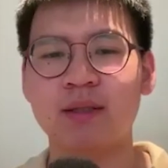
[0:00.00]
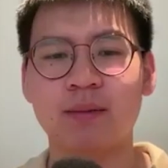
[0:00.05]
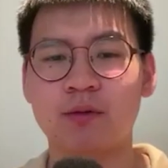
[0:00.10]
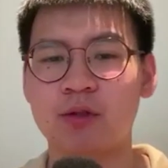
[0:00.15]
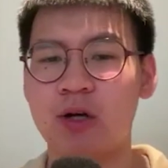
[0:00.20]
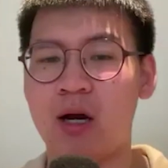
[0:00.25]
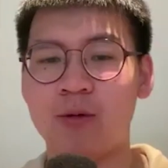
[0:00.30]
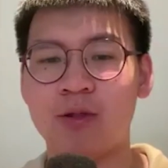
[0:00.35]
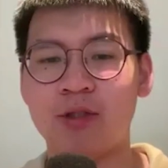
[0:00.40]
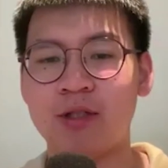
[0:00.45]

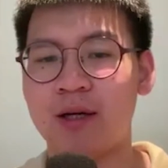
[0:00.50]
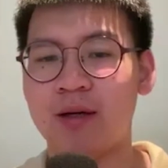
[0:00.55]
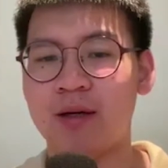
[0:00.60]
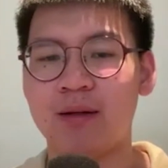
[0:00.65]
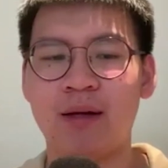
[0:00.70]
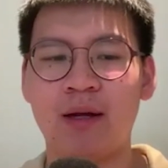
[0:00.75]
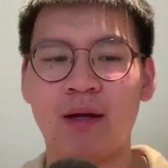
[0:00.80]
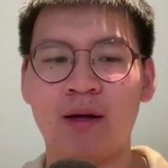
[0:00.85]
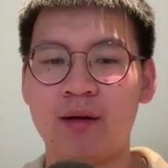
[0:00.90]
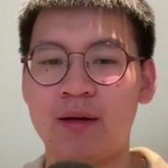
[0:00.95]
subscribers. They're
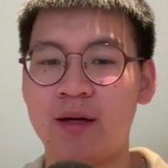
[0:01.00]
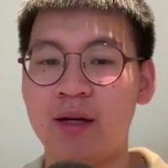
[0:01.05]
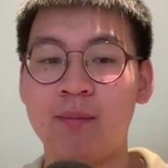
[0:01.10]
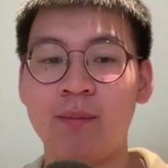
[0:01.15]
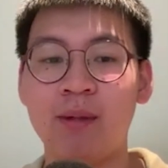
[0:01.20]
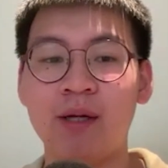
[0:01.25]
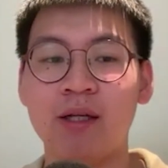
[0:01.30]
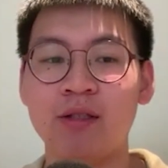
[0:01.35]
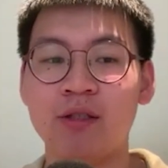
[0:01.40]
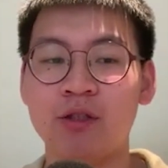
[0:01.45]
the
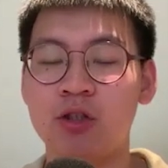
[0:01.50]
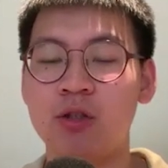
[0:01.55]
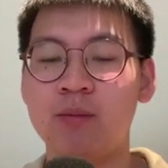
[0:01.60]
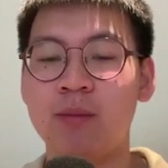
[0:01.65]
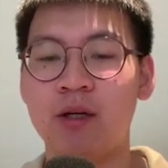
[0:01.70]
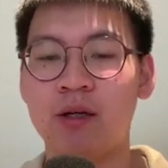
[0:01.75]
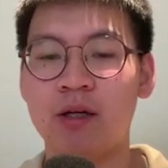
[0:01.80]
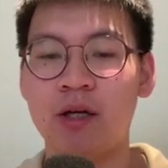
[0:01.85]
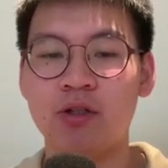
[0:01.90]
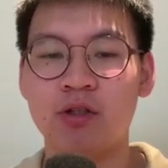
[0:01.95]
biggest YouTube
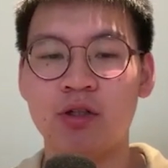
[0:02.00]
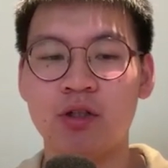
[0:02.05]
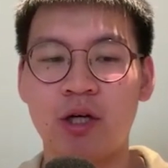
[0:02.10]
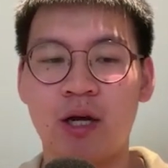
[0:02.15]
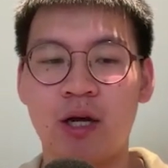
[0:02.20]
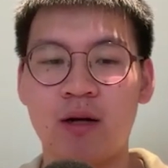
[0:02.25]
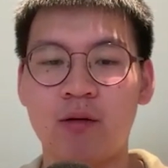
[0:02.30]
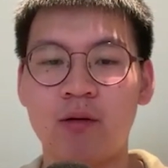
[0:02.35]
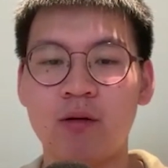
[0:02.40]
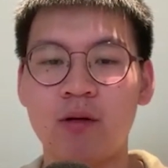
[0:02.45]
education
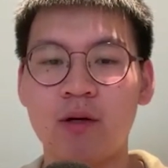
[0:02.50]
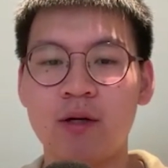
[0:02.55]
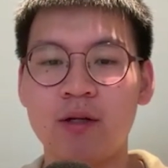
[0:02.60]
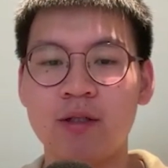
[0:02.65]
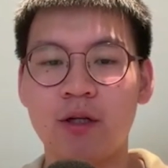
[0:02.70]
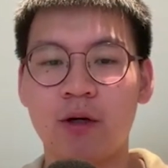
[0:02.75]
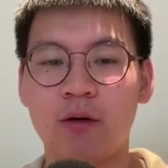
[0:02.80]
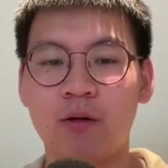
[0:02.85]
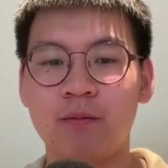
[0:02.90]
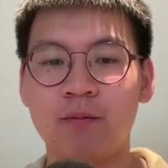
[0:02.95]
channel.
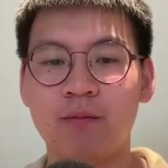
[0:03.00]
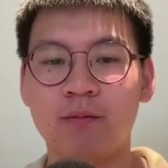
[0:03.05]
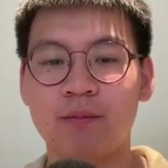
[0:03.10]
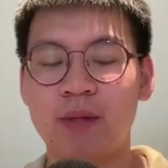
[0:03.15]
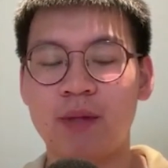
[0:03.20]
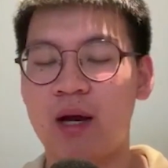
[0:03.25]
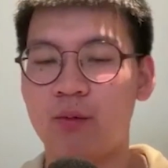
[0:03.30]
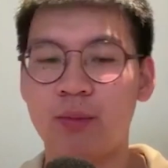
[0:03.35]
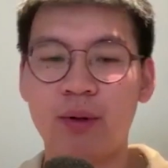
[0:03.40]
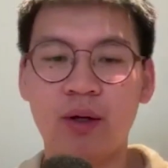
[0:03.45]
So
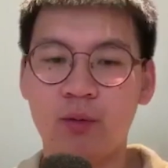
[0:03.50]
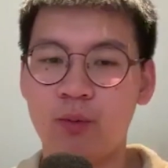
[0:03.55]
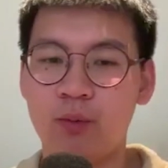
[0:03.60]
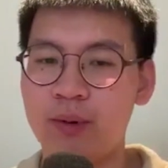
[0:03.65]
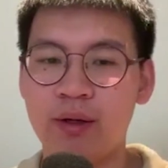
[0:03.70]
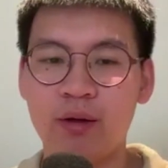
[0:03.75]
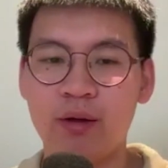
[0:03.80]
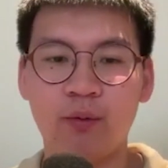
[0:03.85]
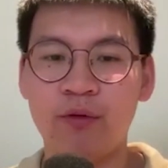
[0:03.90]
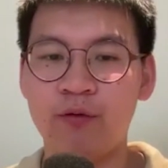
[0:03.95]
yeah,
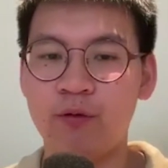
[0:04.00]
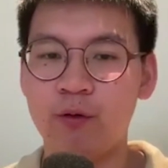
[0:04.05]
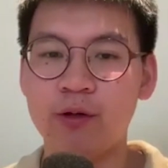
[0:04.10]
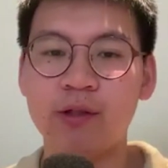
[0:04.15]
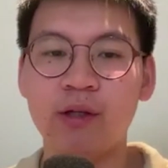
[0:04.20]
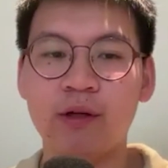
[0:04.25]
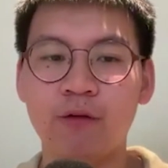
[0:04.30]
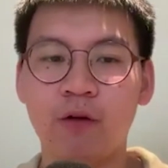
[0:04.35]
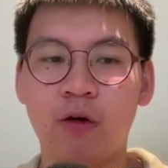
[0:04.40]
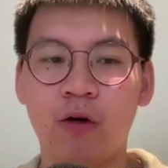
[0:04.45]
we've
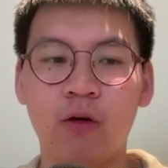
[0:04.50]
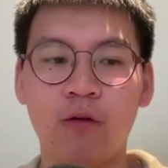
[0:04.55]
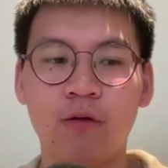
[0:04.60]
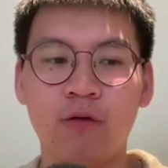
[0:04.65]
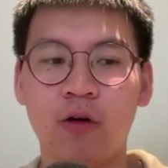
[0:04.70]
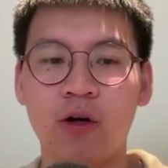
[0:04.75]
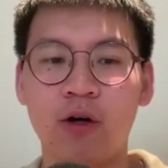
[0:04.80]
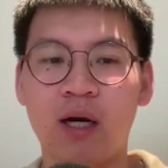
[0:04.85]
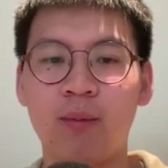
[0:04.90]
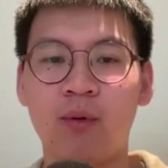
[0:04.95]
written for
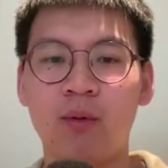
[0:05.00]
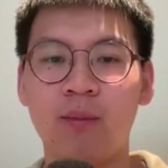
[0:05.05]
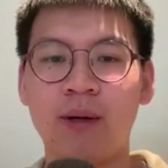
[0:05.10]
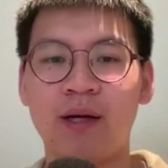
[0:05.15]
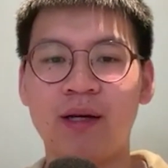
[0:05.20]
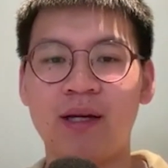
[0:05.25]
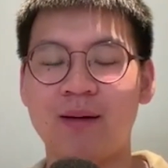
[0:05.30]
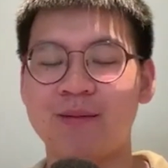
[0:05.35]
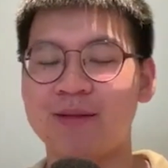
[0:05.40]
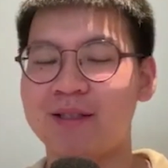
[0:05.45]
a couple of
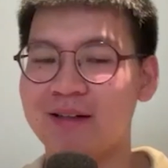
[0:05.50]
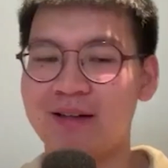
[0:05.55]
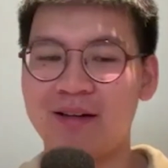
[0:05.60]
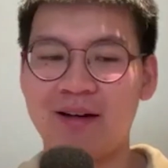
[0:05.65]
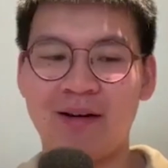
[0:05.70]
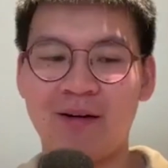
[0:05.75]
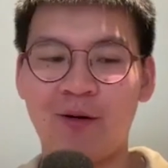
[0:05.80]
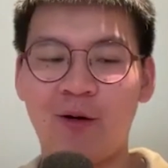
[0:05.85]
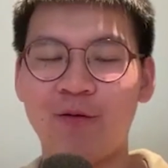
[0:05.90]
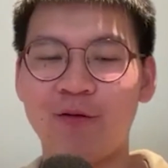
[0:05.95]
big names,
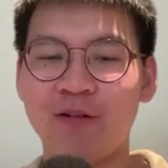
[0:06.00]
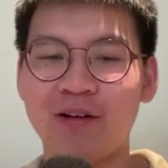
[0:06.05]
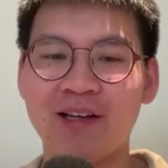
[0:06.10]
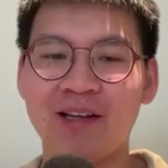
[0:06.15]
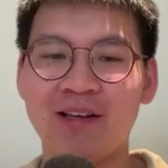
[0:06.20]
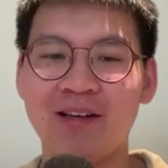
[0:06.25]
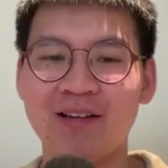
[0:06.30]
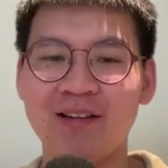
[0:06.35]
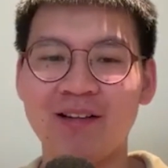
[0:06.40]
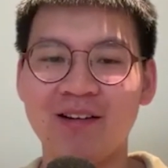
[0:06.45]
and
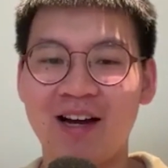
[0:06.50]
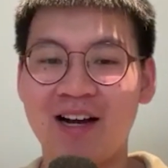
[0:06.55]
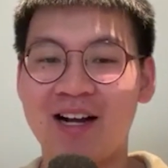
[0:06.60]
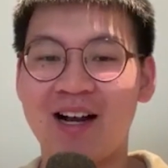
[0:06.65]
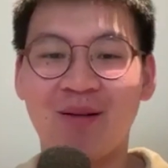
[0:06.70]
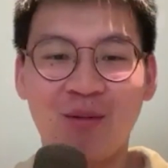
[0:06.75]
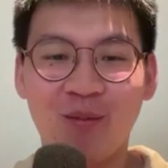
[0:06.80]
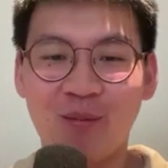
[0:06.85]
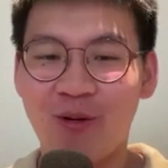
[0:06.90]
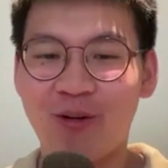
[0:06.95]
hopefully a
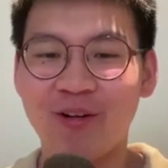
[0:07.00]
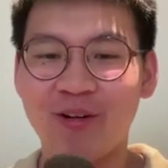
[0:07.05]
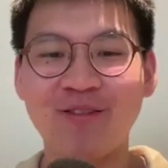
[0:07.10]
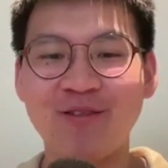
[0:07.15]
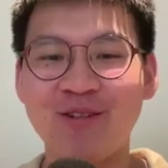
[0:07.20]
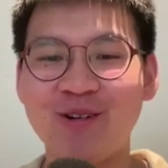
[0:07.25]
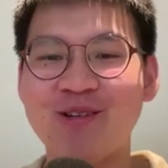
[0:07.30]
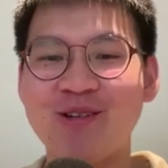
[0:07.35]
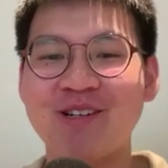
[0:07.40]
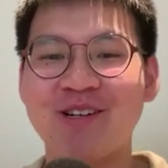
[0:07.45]
couple more in the
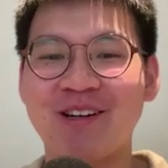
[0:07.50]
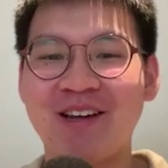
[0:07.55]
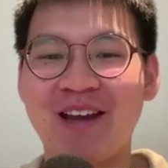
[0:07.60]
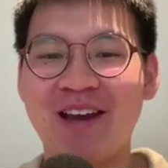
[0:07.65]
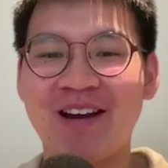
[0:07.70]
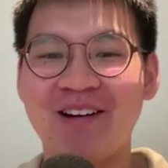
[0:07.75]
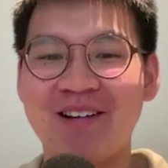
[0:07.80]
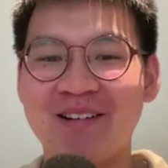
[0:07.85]
future. Yeah.